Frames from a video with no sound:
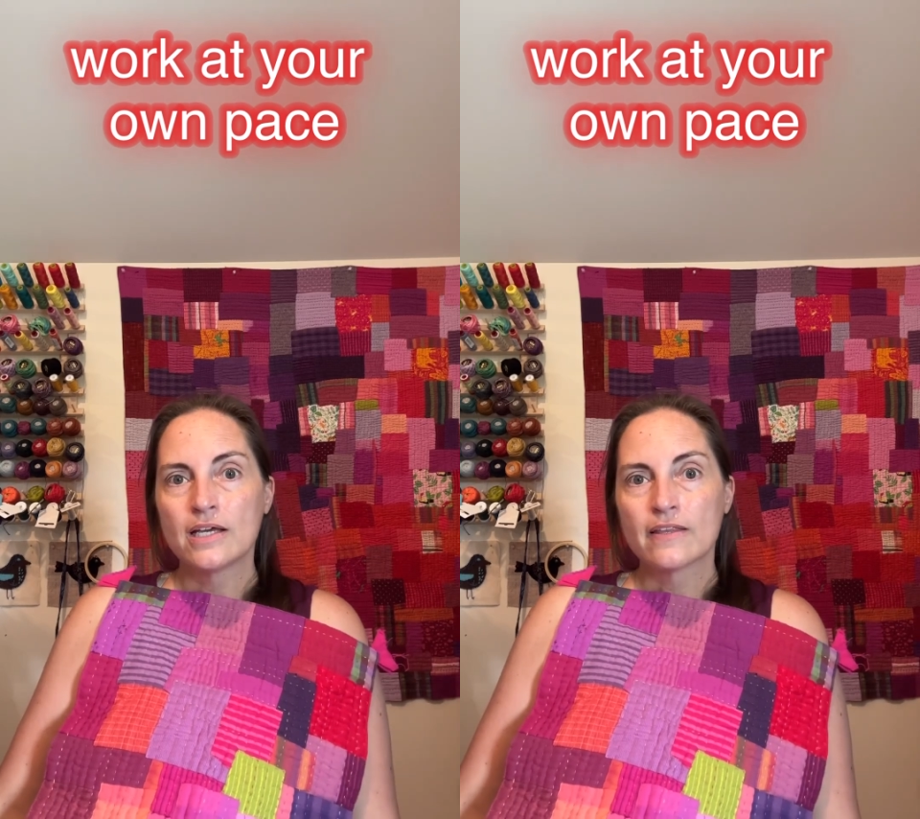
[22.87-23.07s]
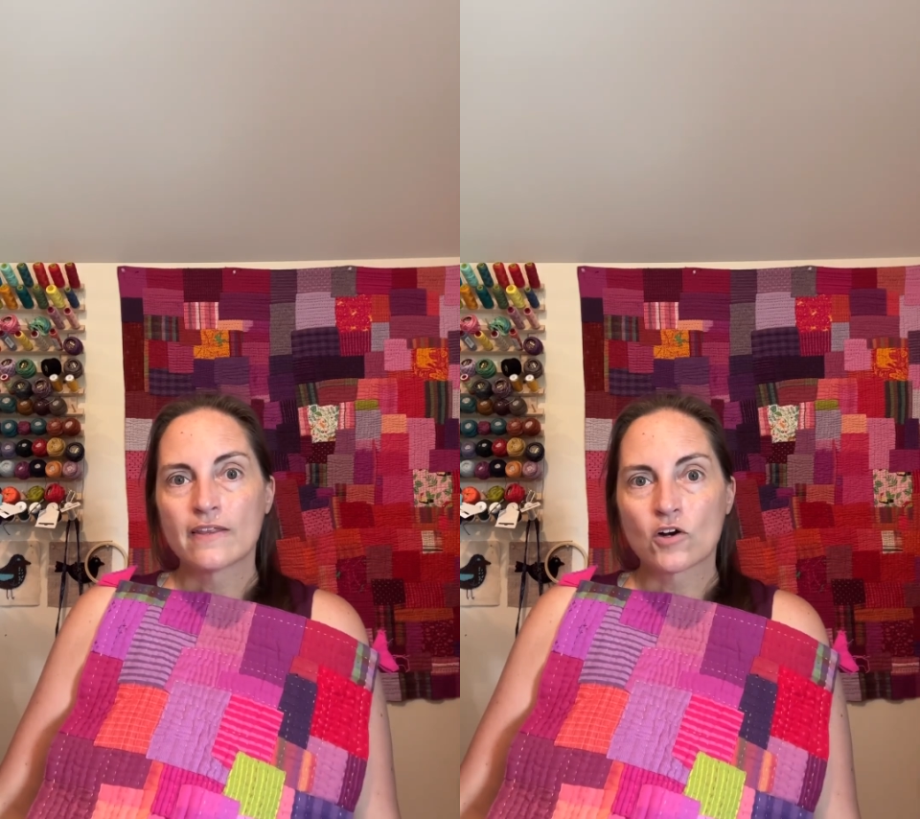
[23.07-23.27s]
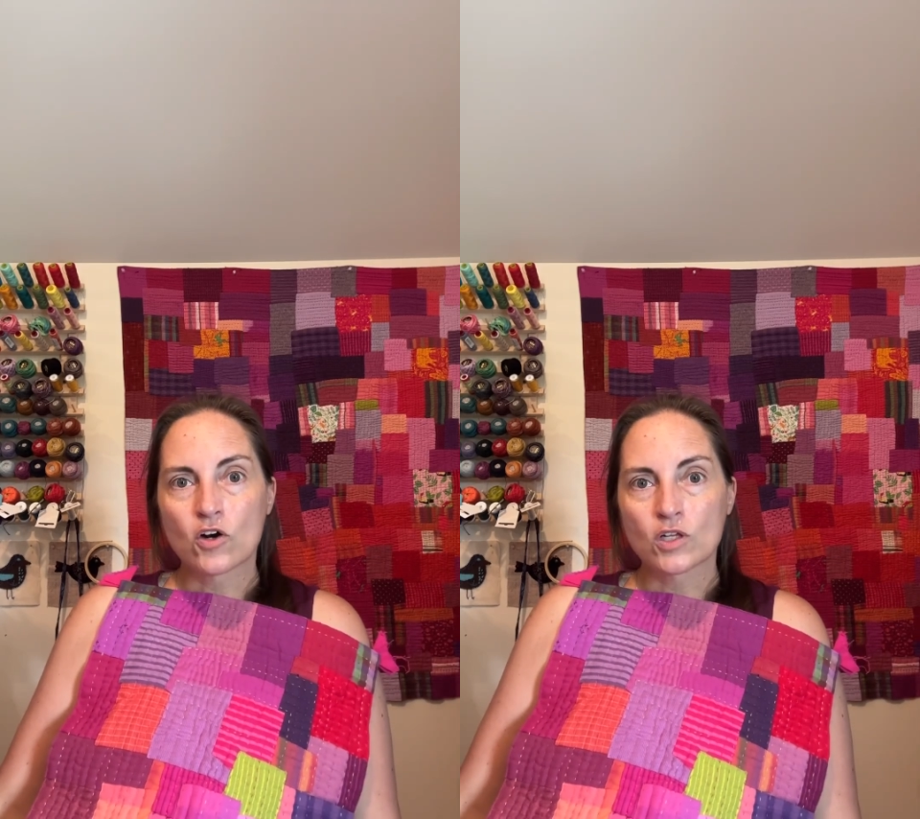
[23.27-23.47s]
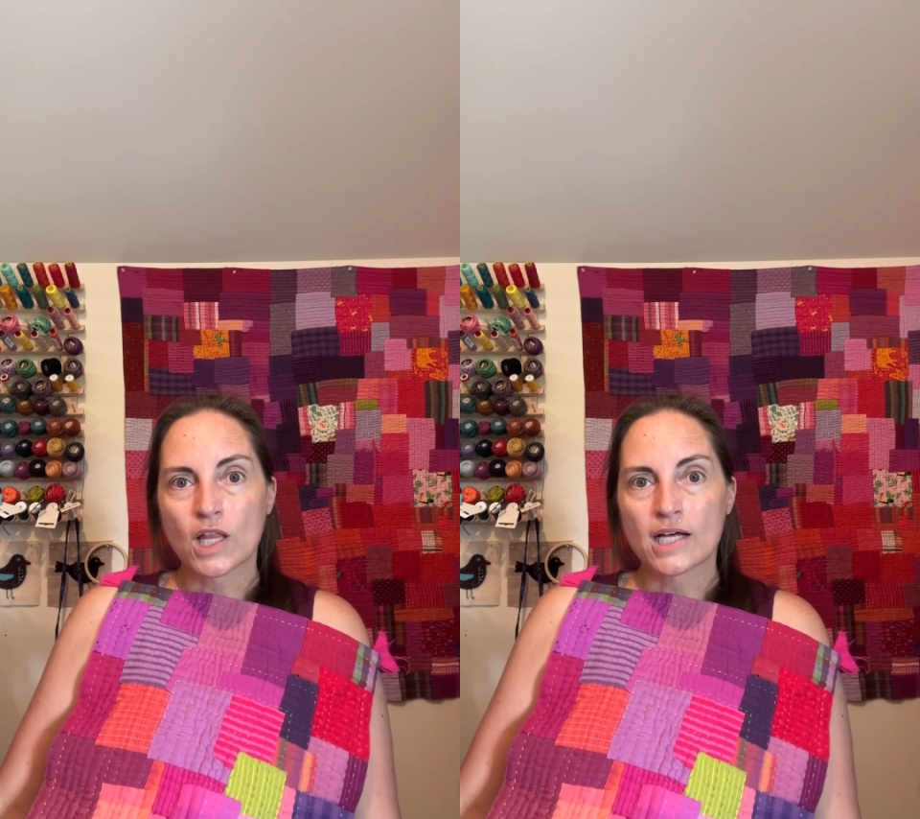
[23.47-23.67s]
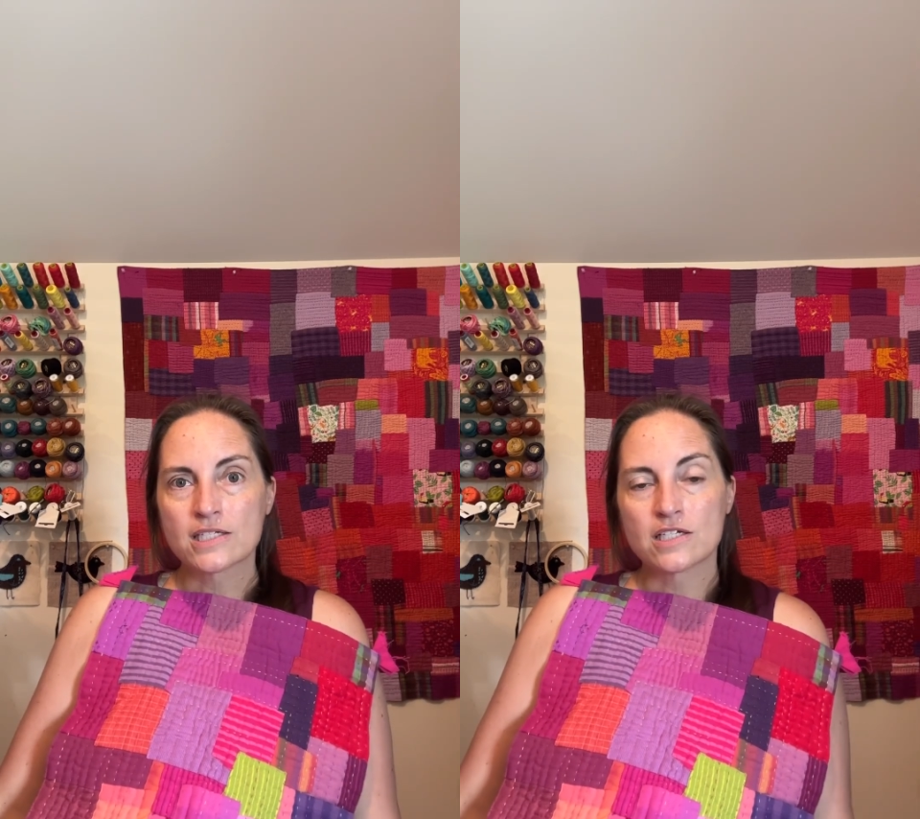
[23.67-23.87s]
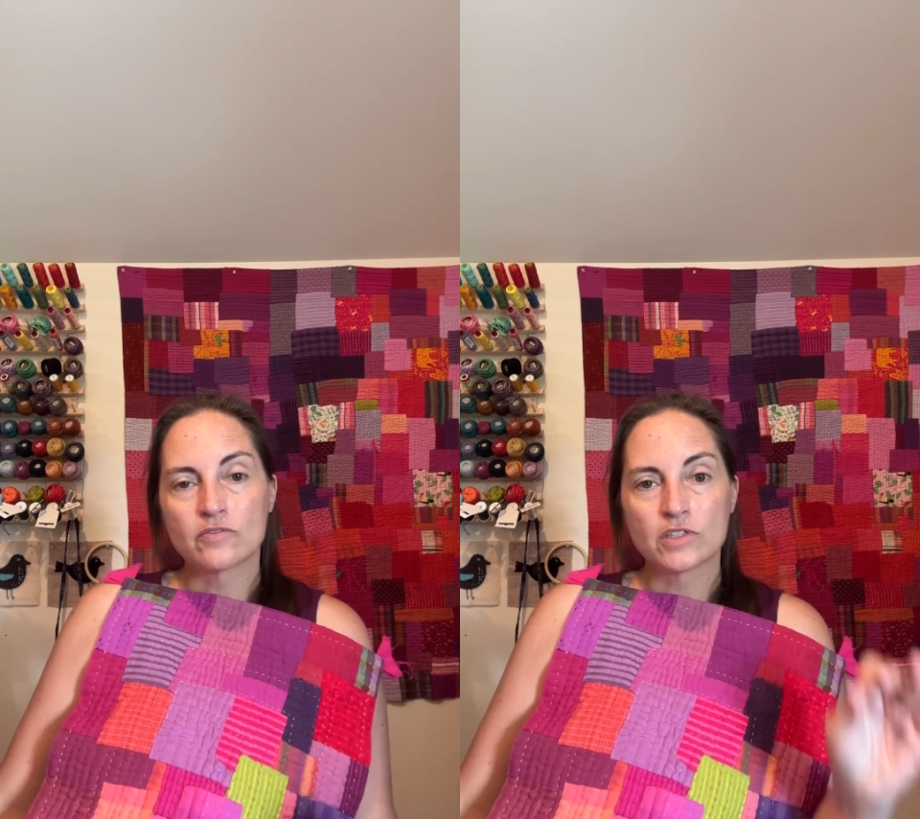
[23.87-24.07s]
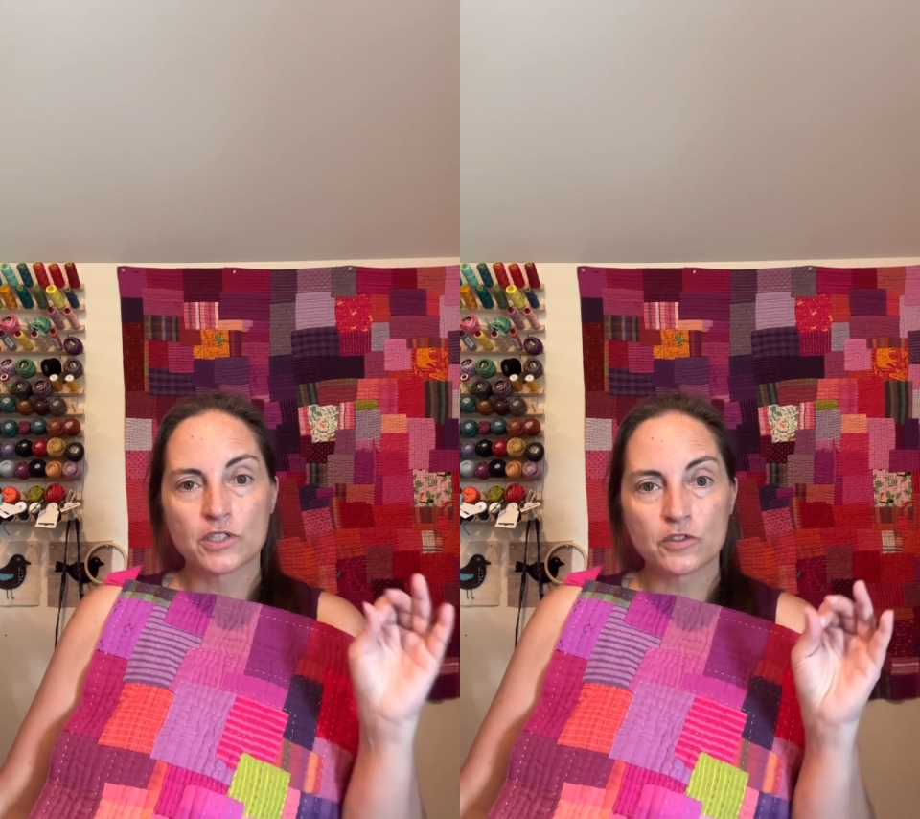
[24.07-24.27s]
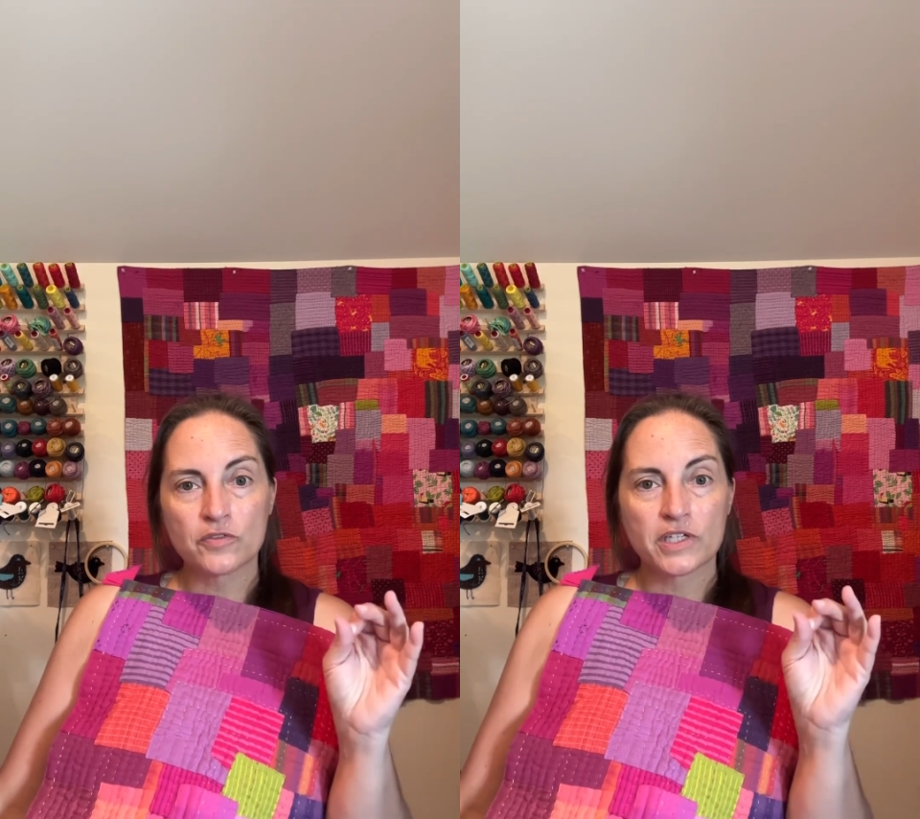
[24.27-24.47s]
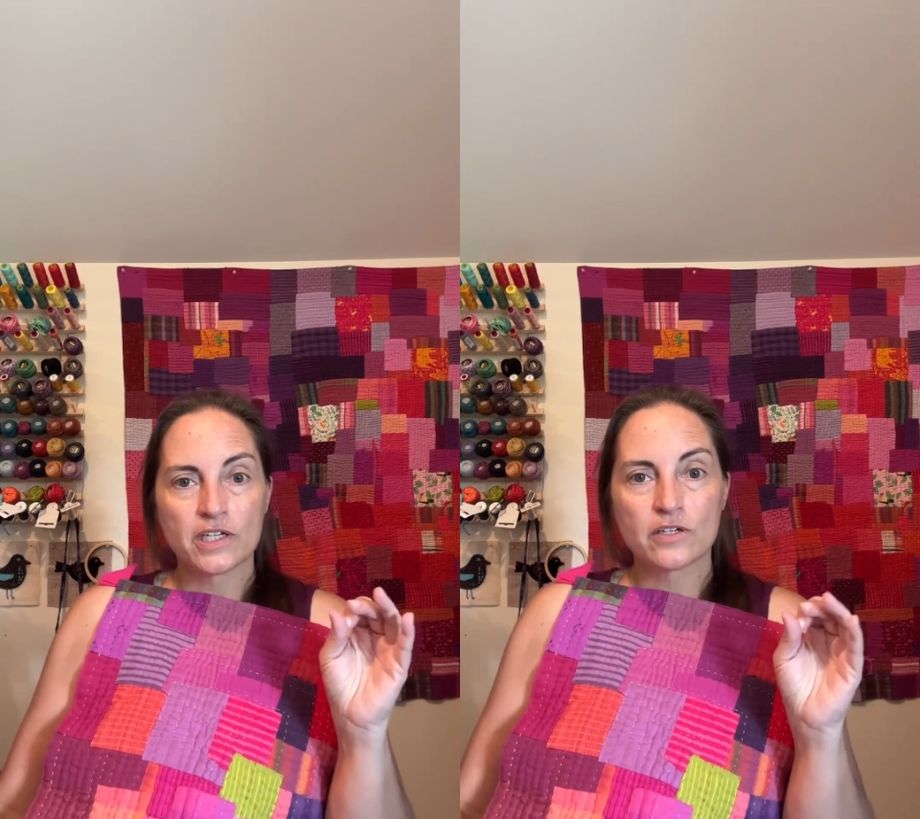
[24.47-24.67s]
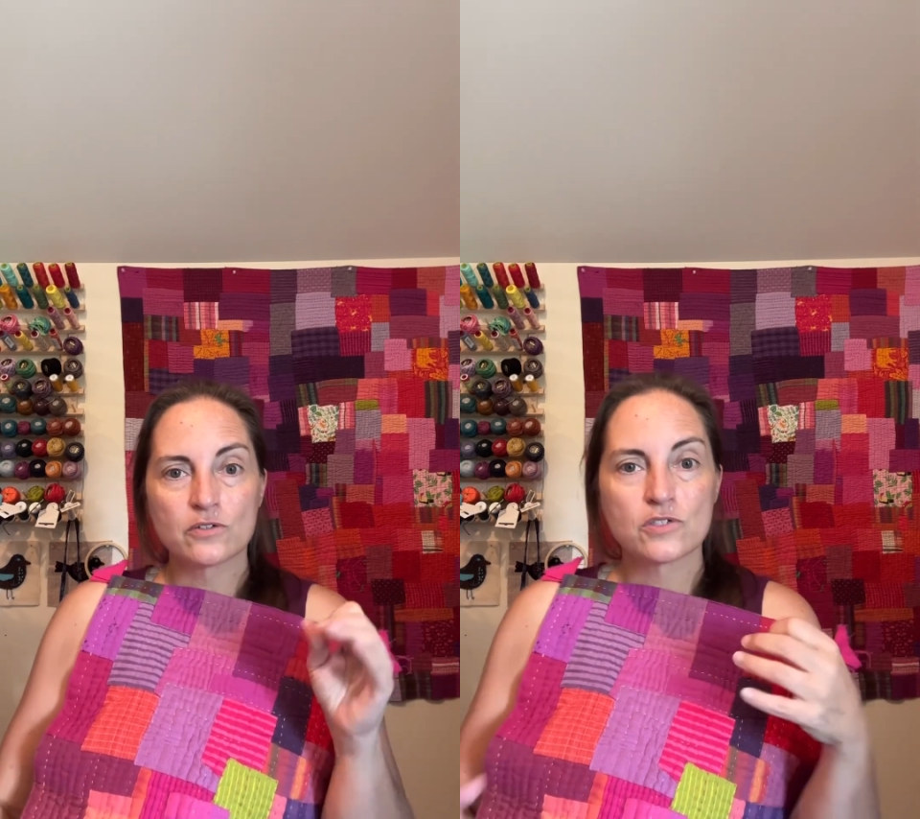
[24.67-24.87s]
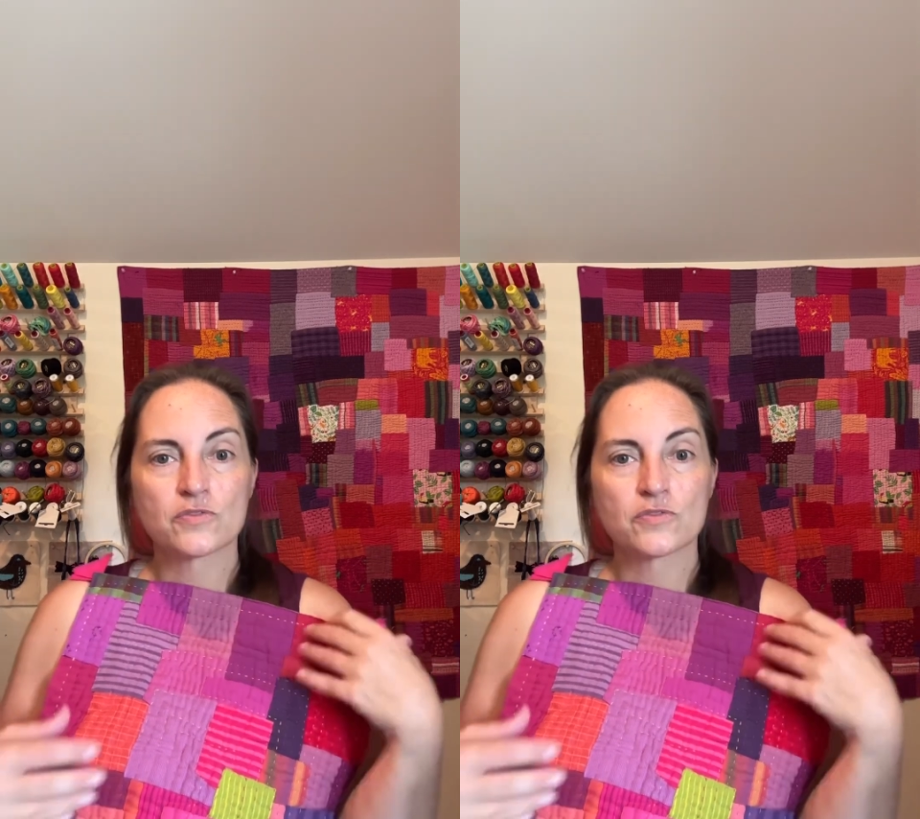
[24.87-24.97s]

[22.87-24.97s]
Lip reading: There are lots of little videos